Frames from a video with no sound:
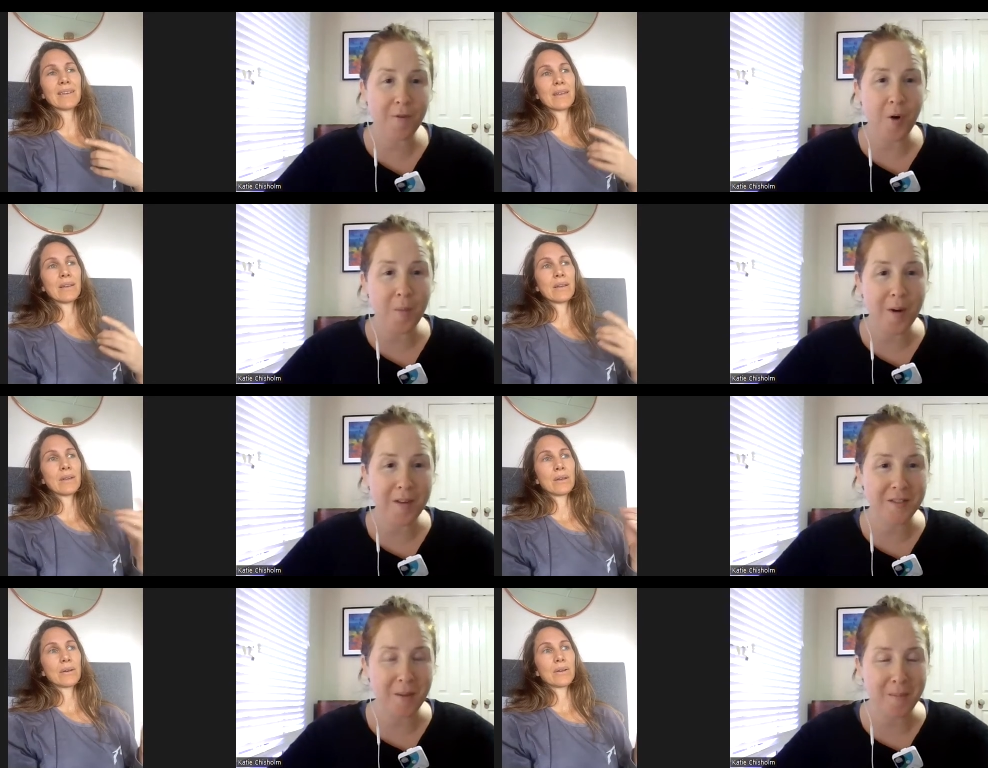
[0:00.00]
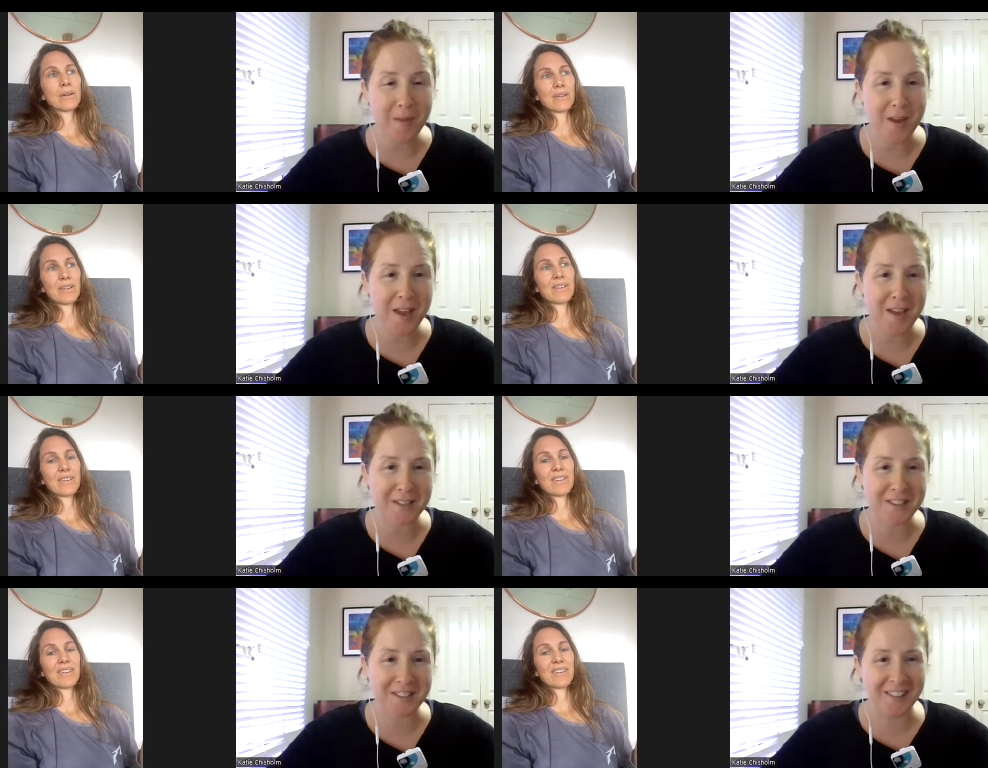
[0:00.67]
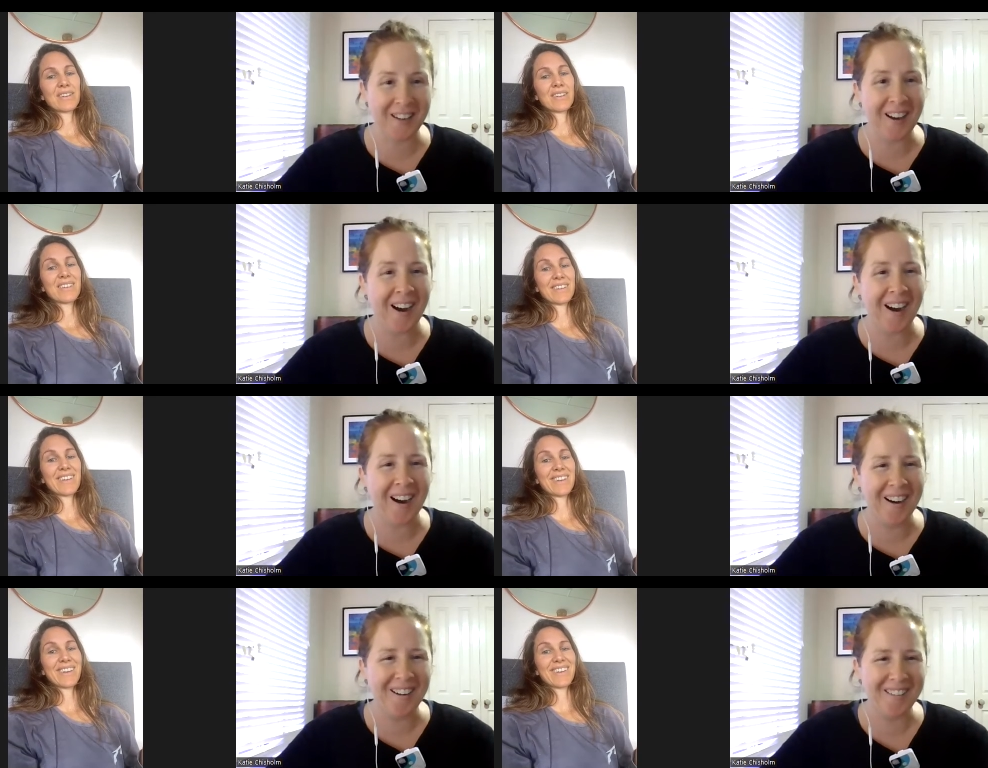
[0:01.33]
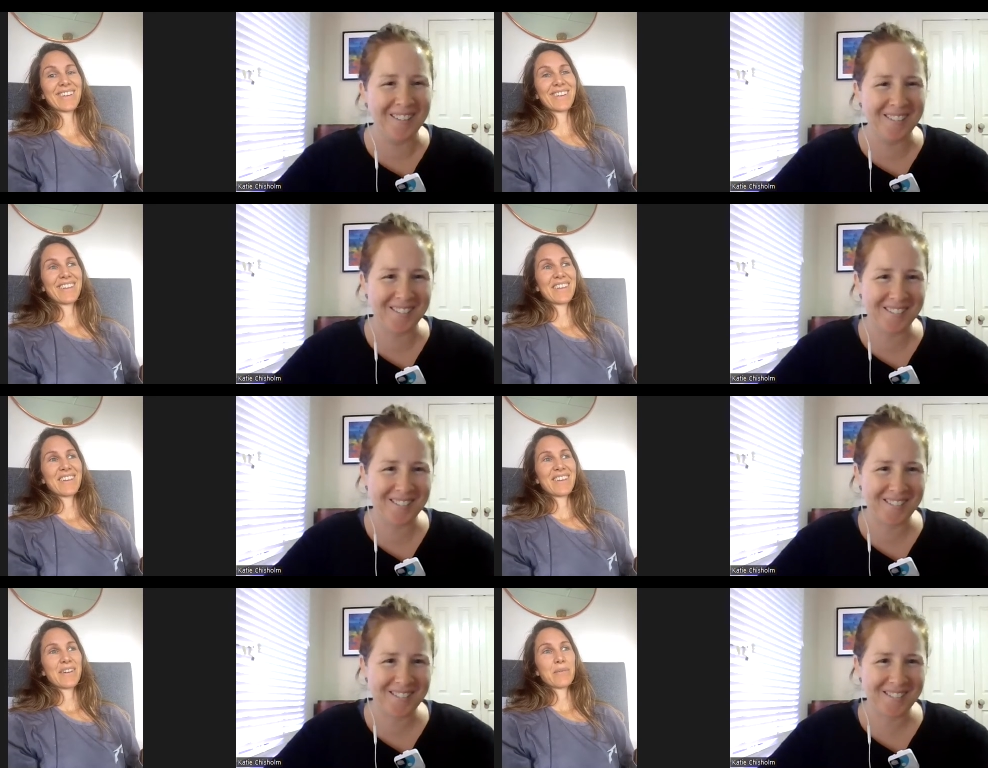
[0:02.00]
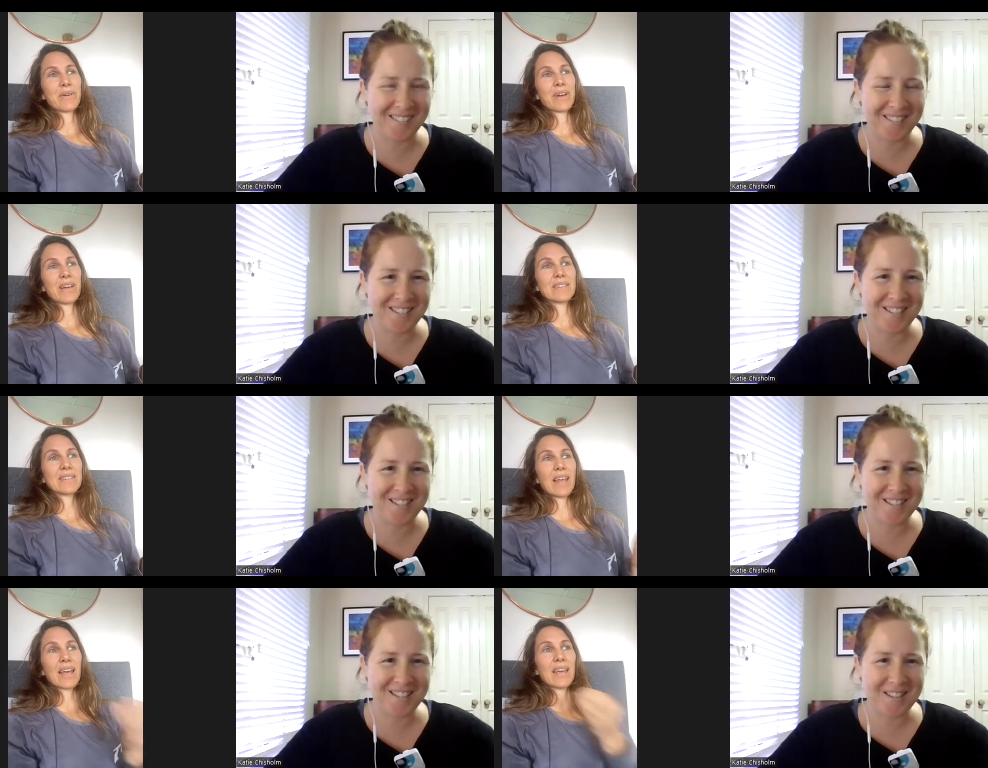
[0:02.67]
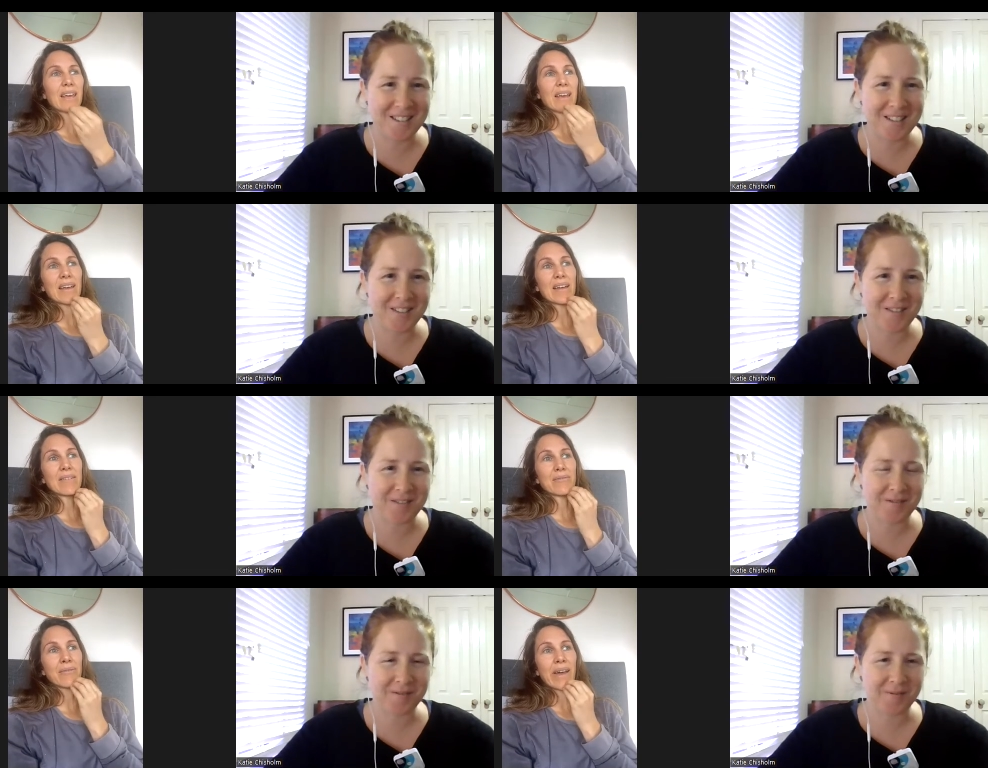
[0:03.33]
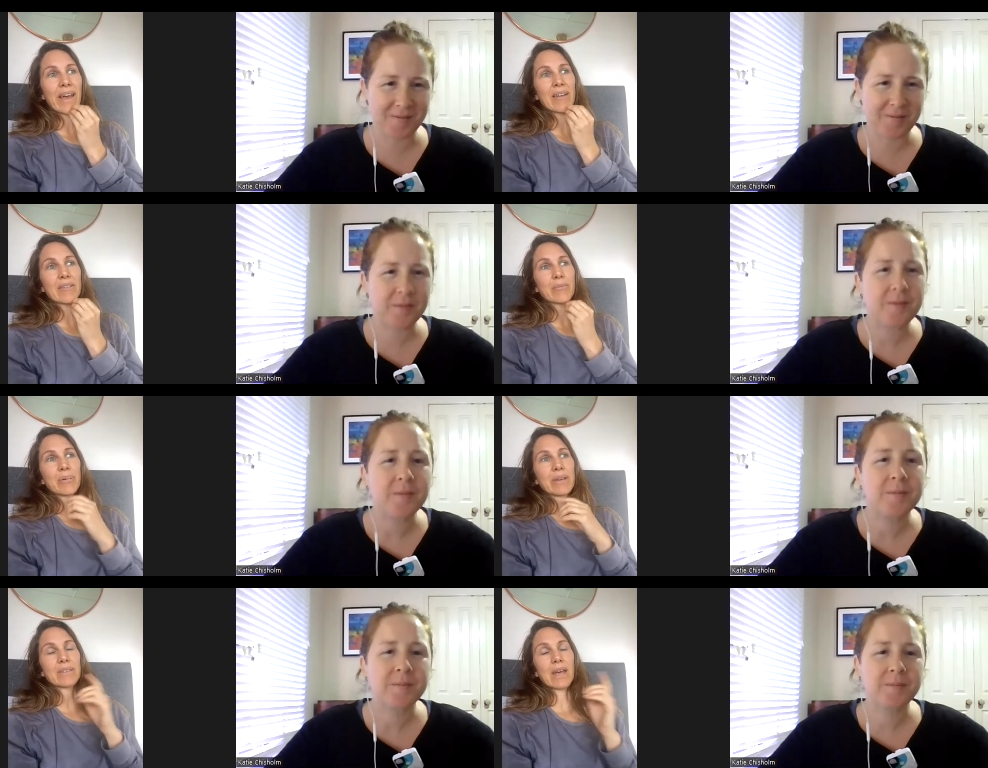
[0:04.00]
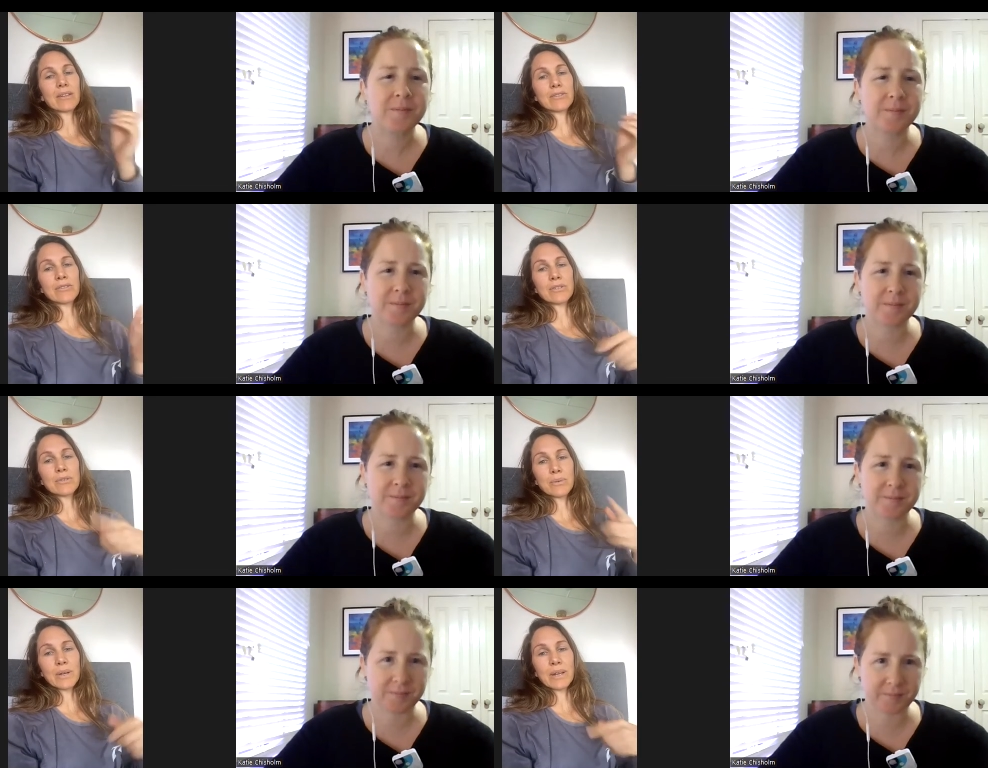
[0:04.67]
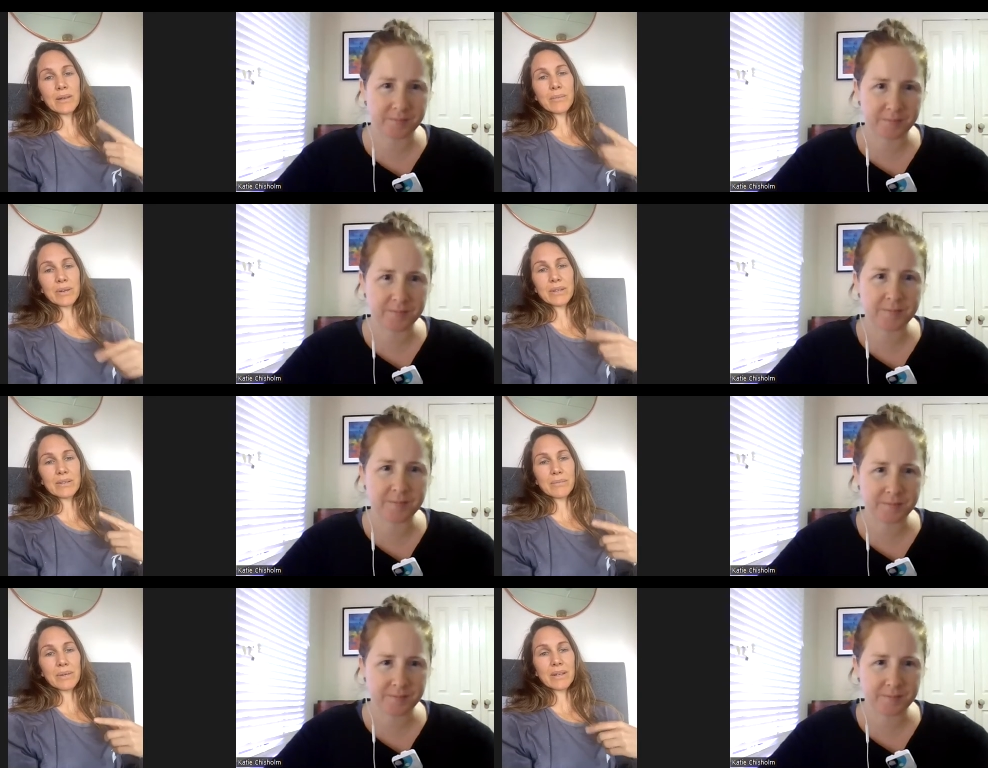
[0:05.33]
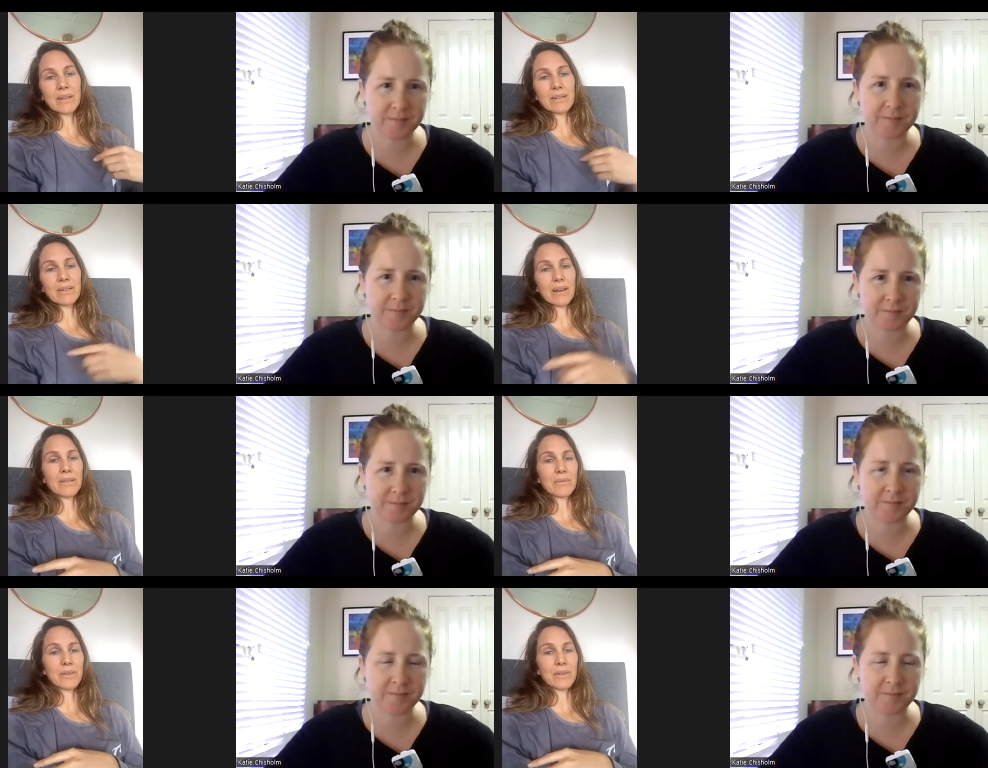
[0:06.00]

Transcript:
Speaker 1: Four breaths a minute.
Speaker 2: Yeah. Whereas, like a rat breathes 120 breaths a minute and dies